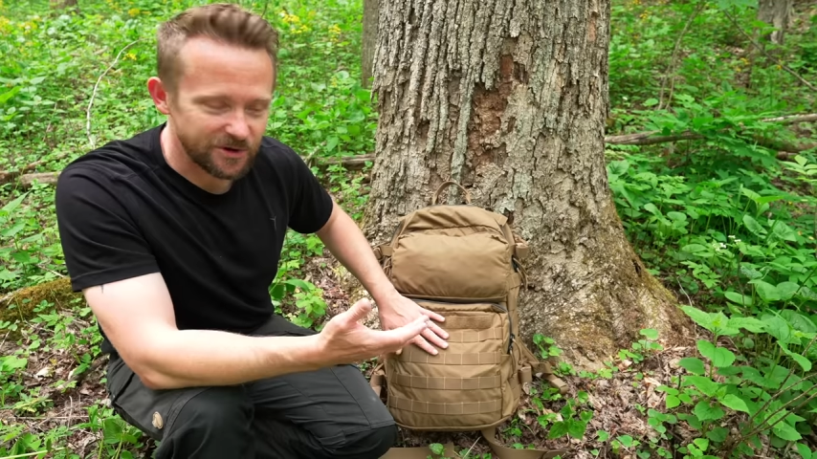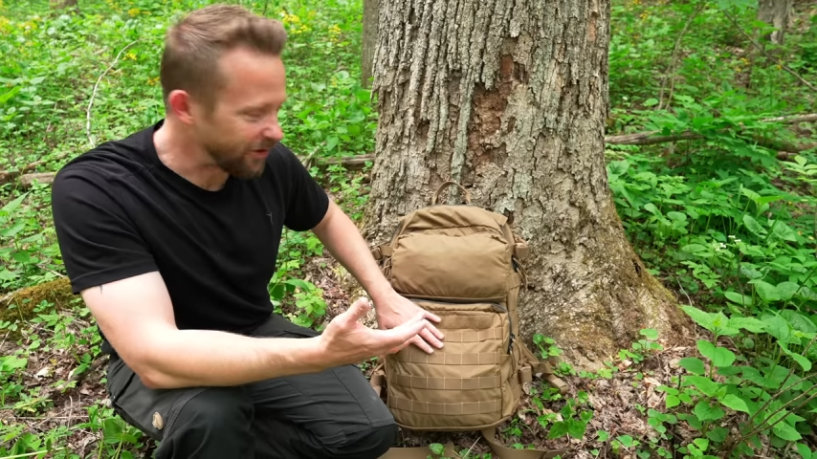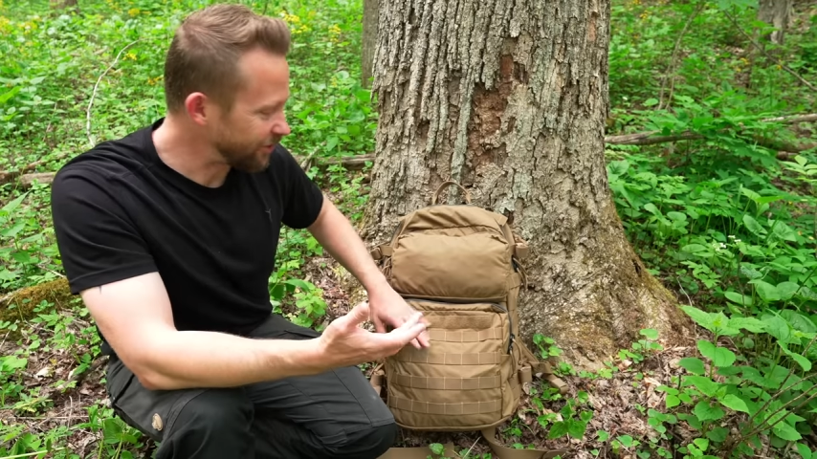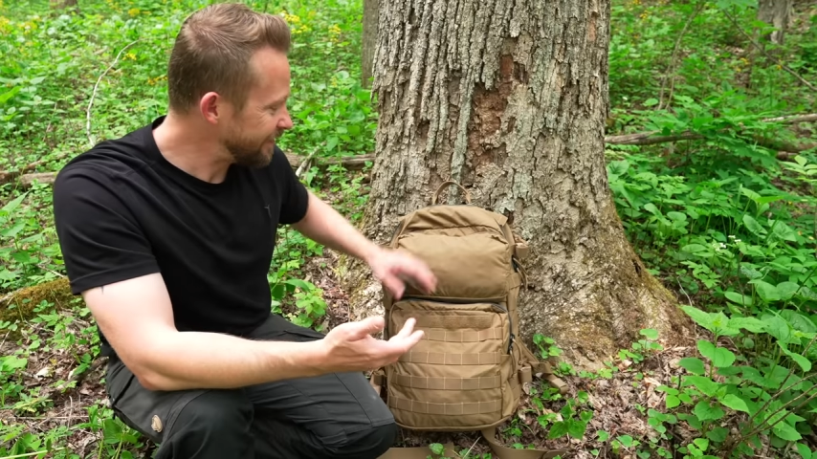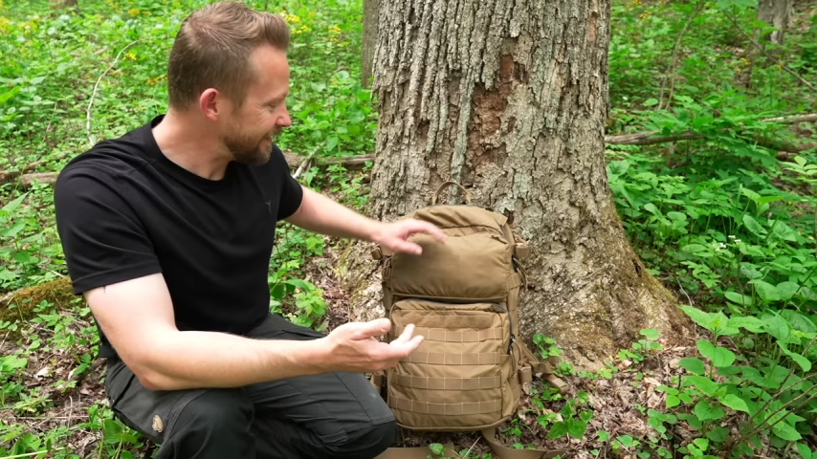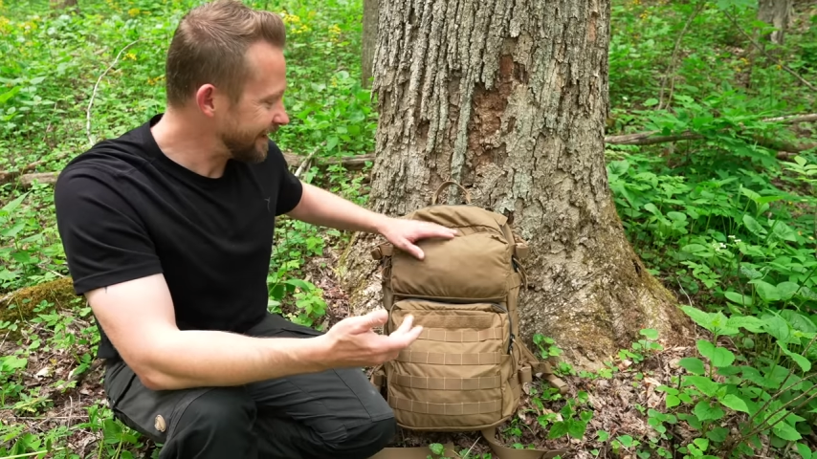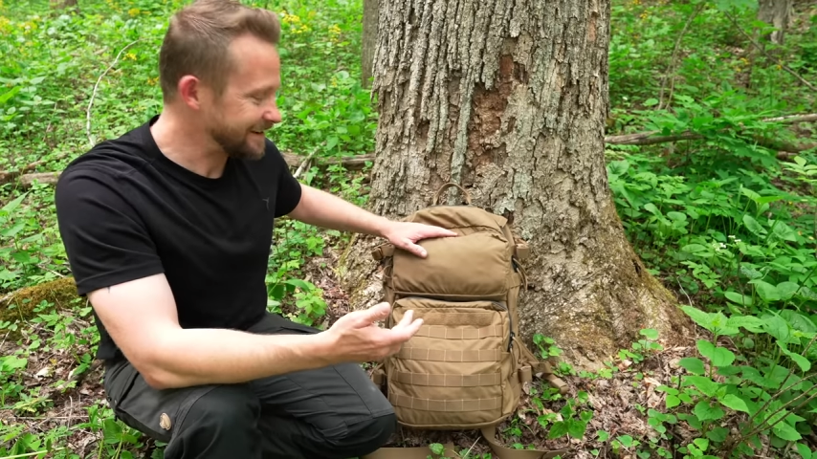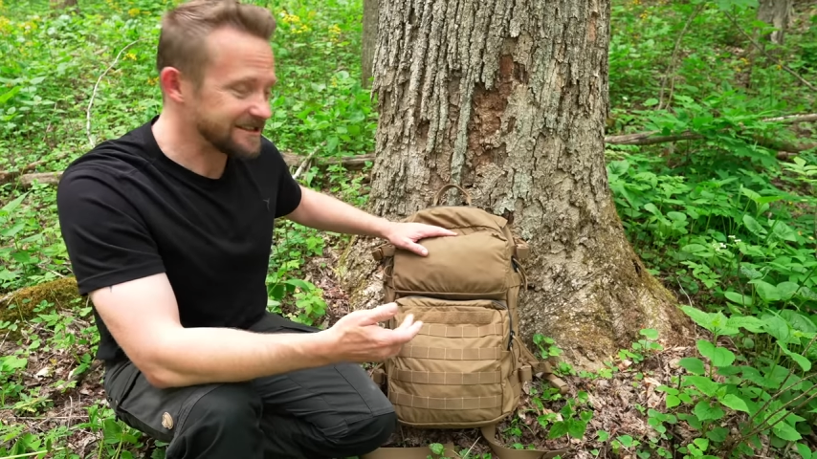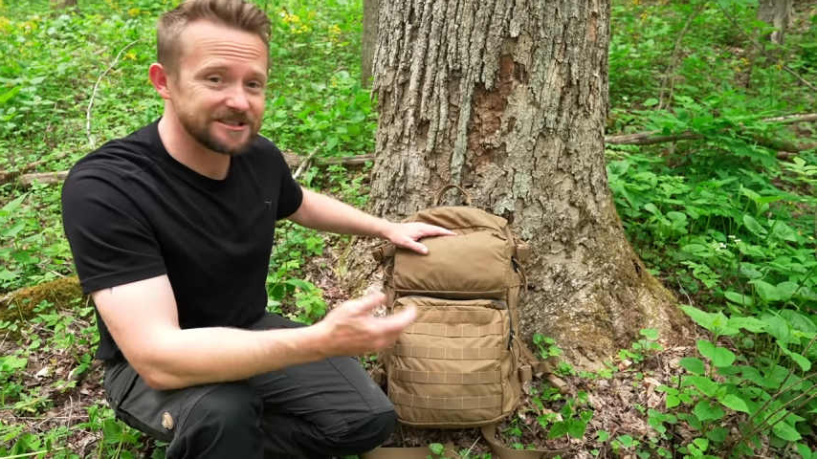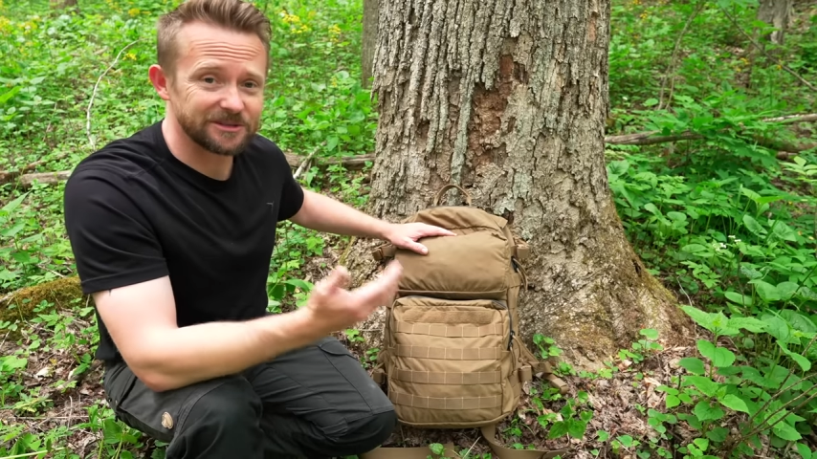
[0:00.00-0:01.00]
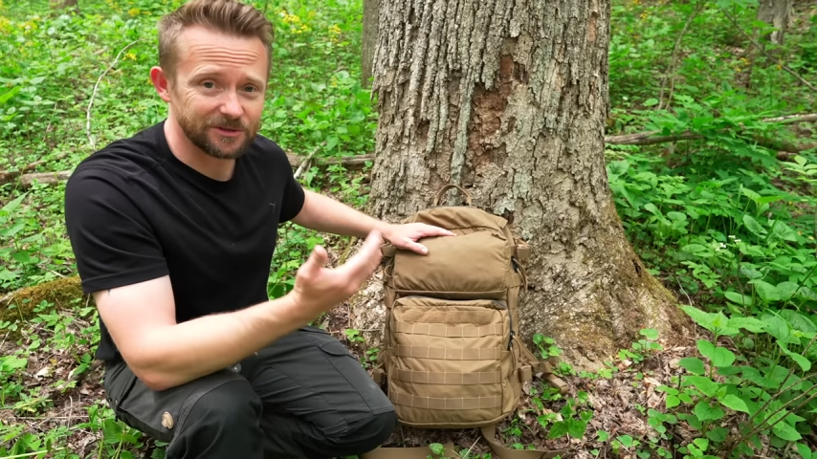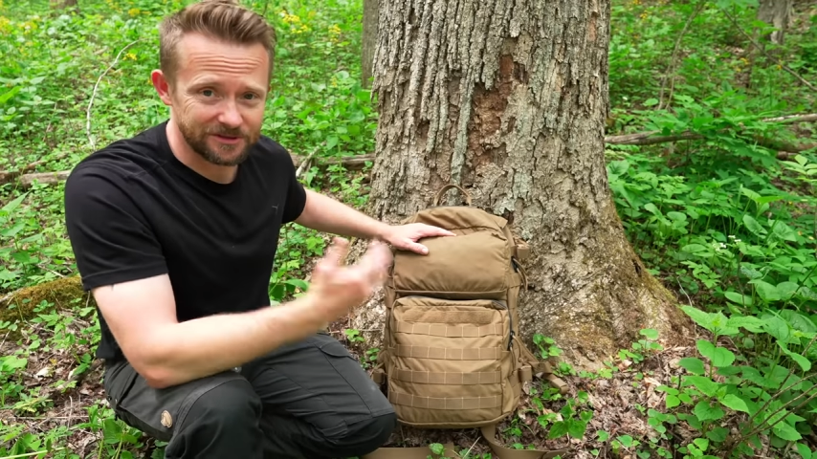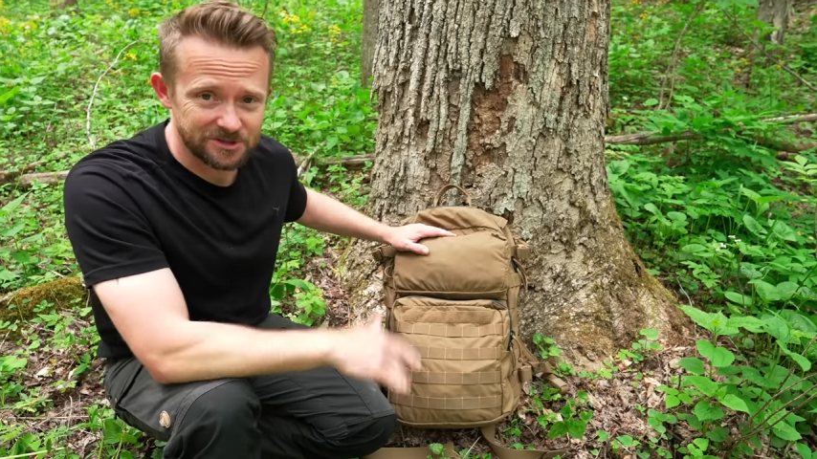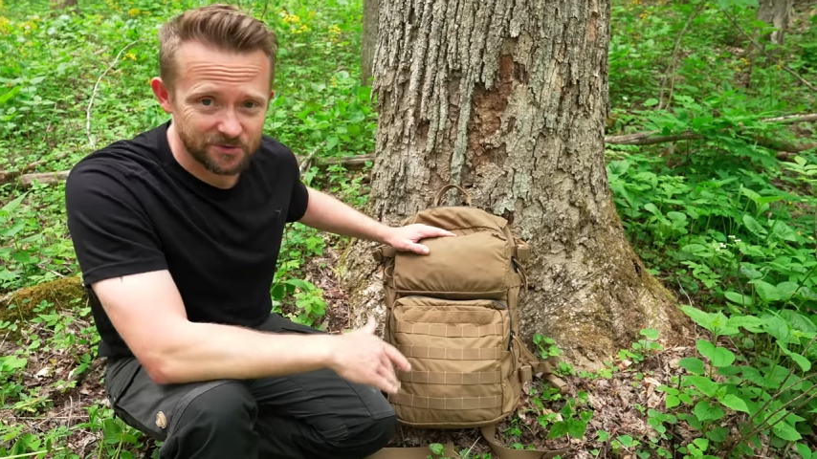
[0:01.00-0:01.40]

old, and it's still looks